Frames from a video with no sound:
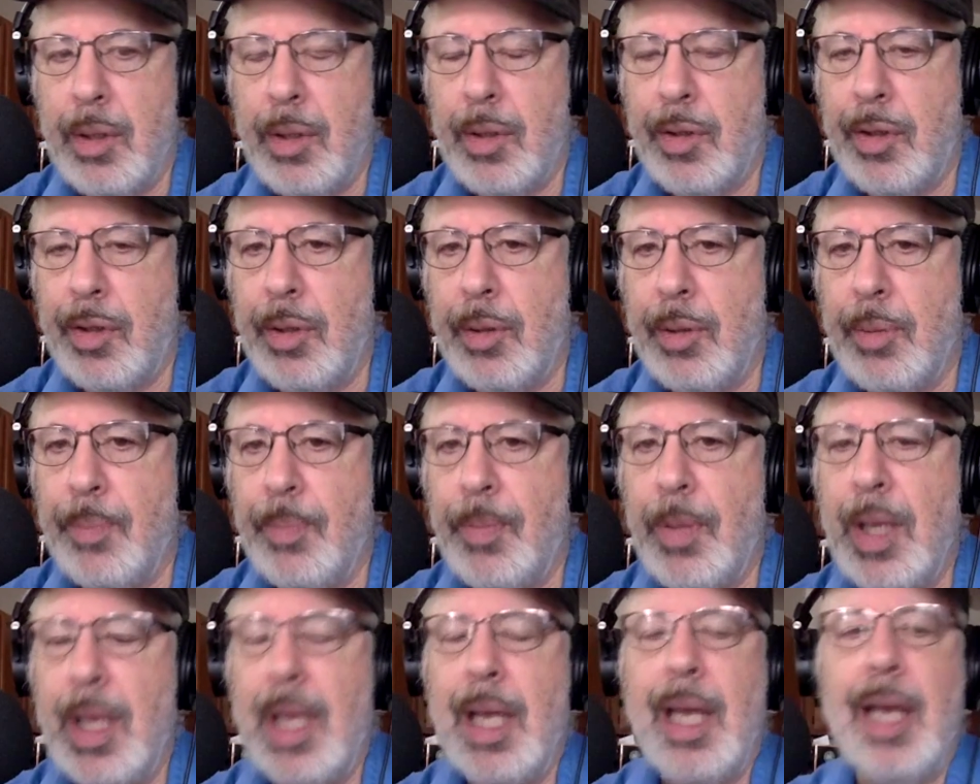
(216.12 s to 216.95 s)
So,
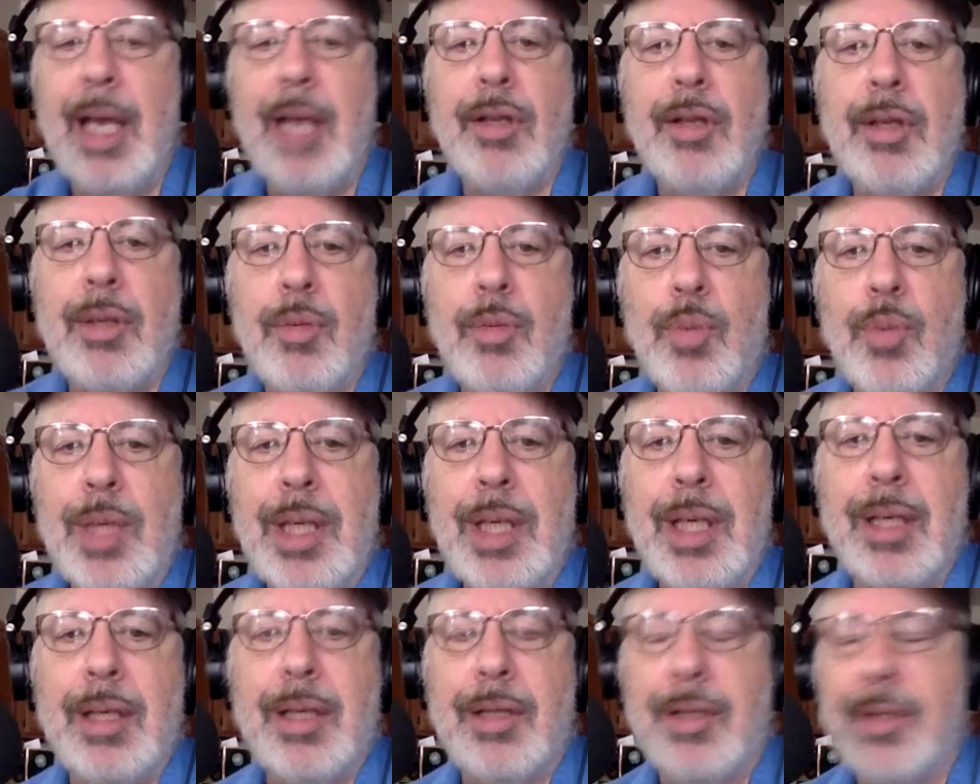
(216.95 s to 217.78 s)
as we
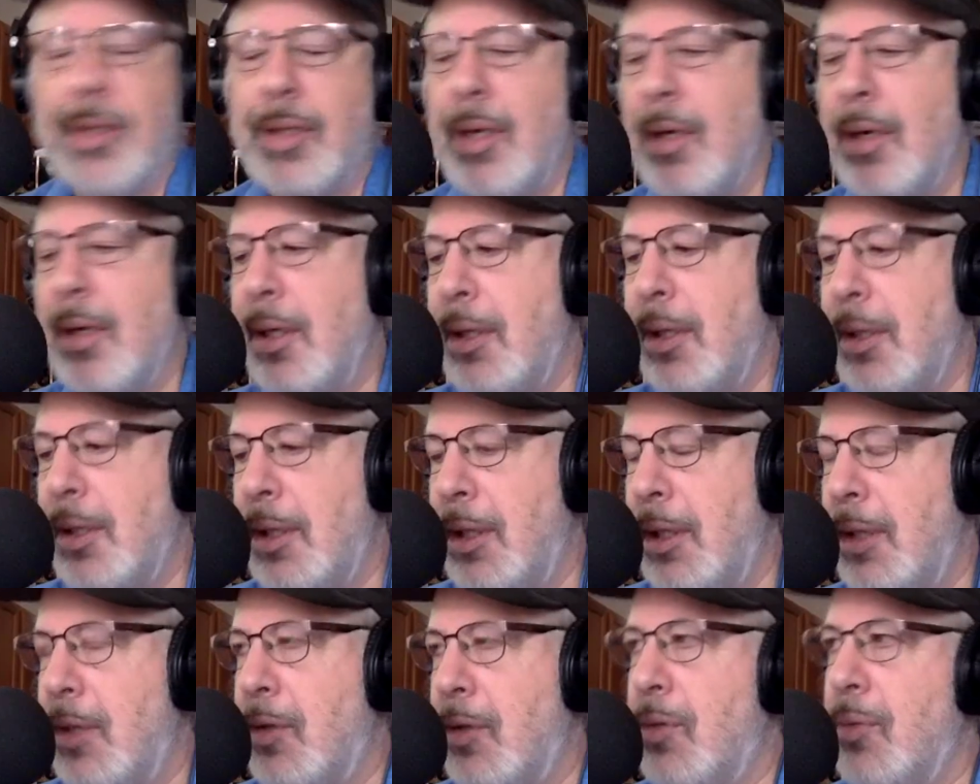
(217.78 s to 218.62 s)
get started in
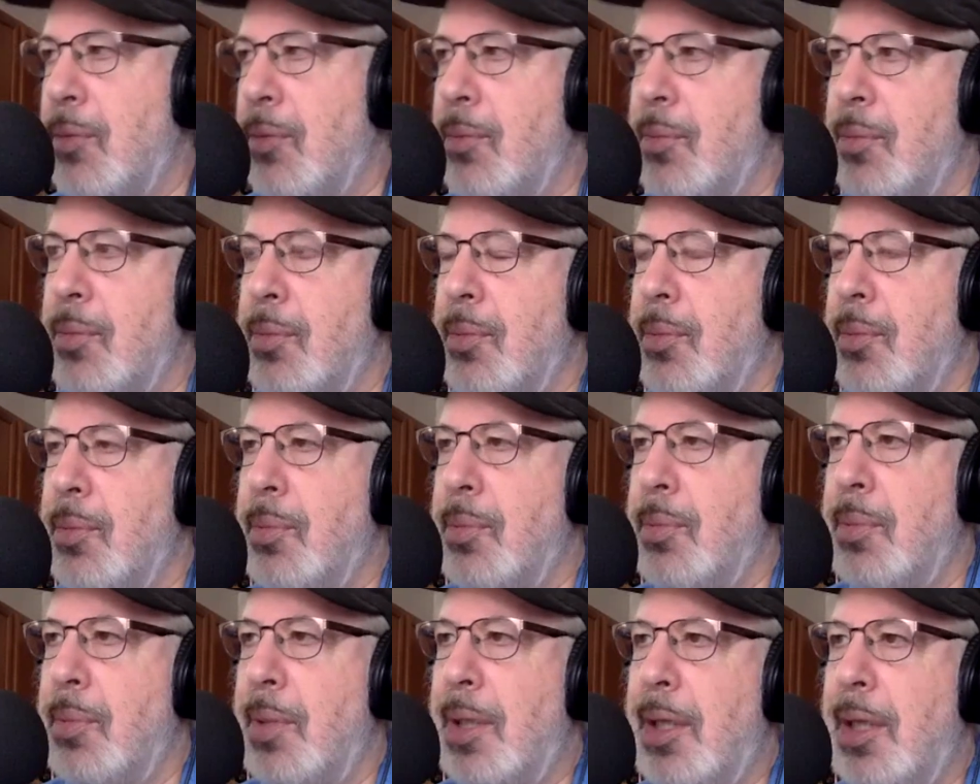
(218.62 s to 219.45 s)
this,
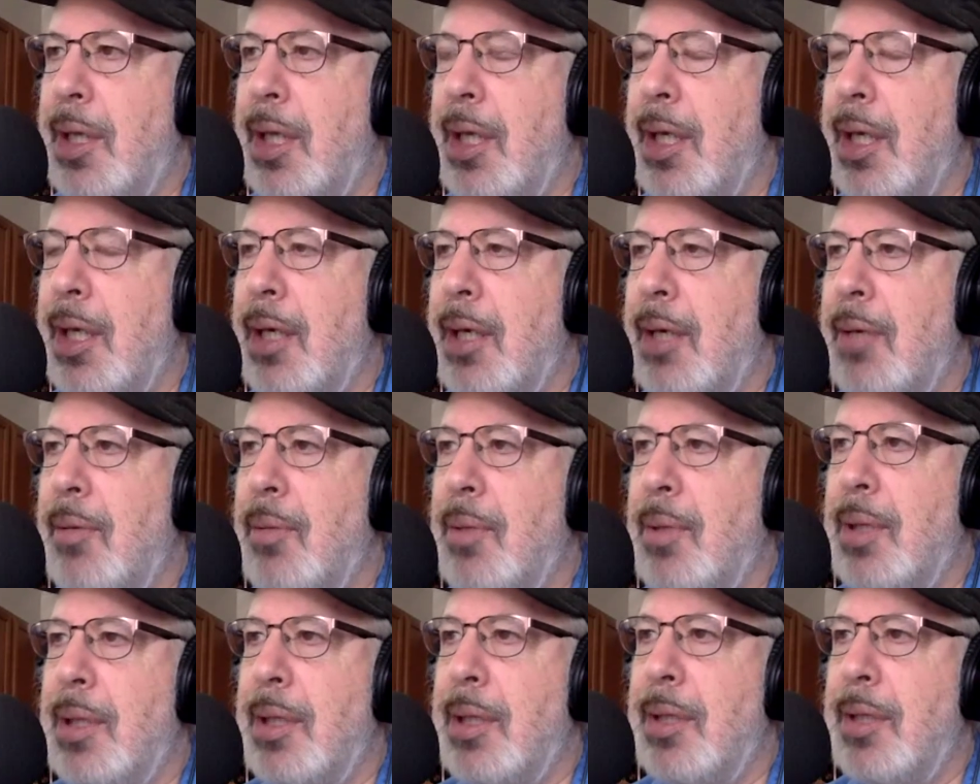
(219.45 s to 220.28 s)
one thing I
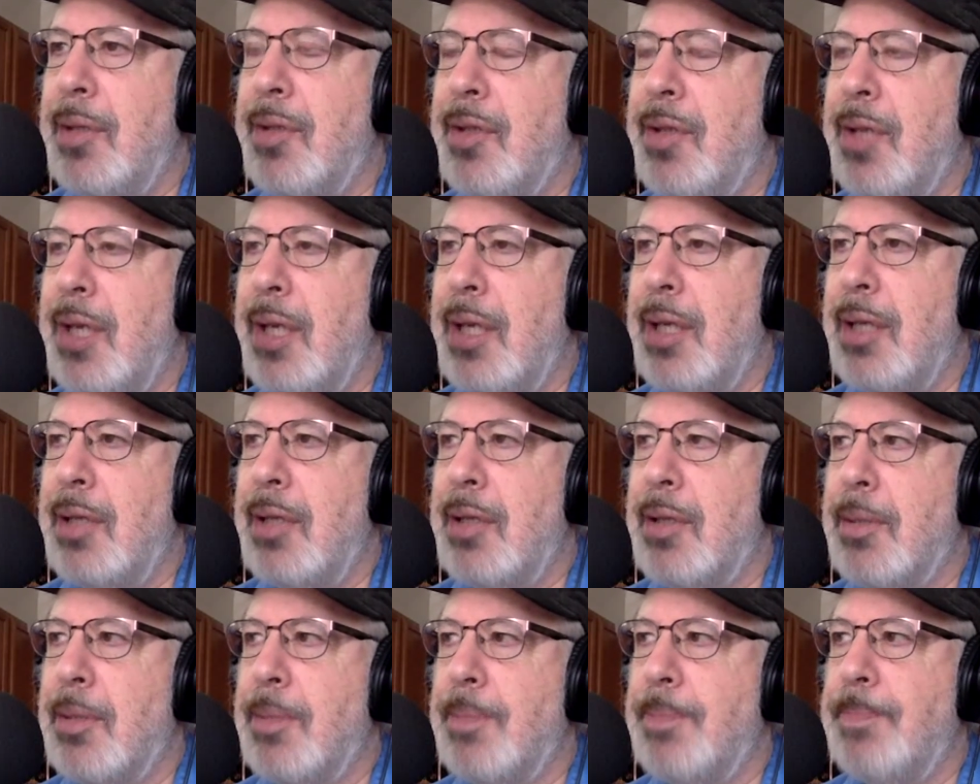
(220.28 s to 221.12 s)
wanted to say
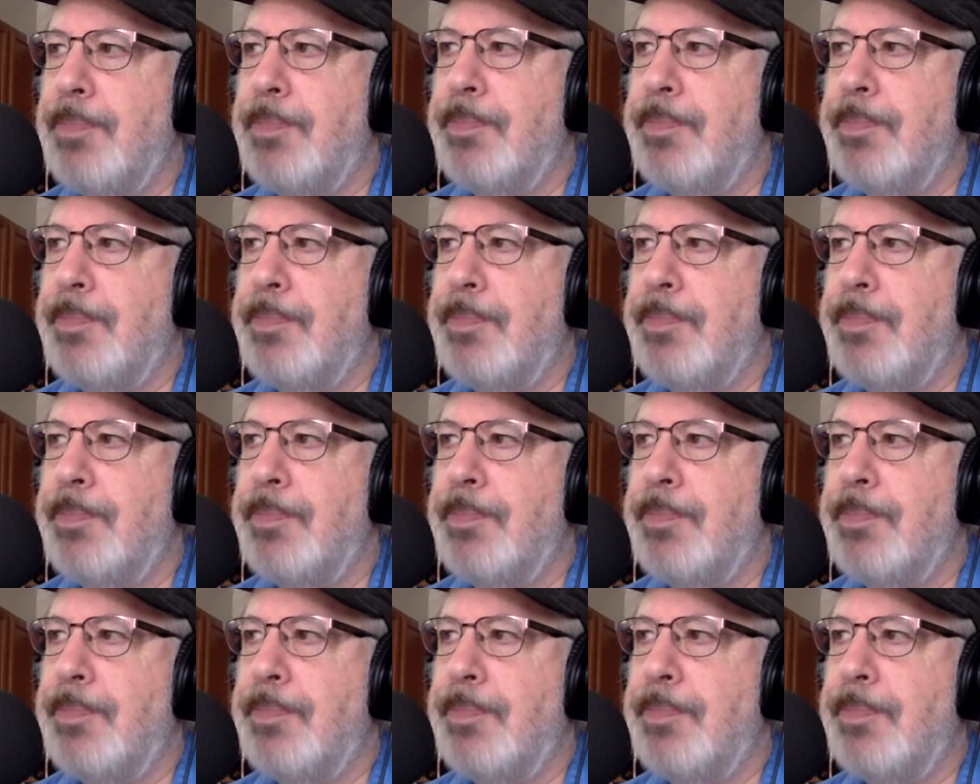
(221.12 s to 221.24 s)
is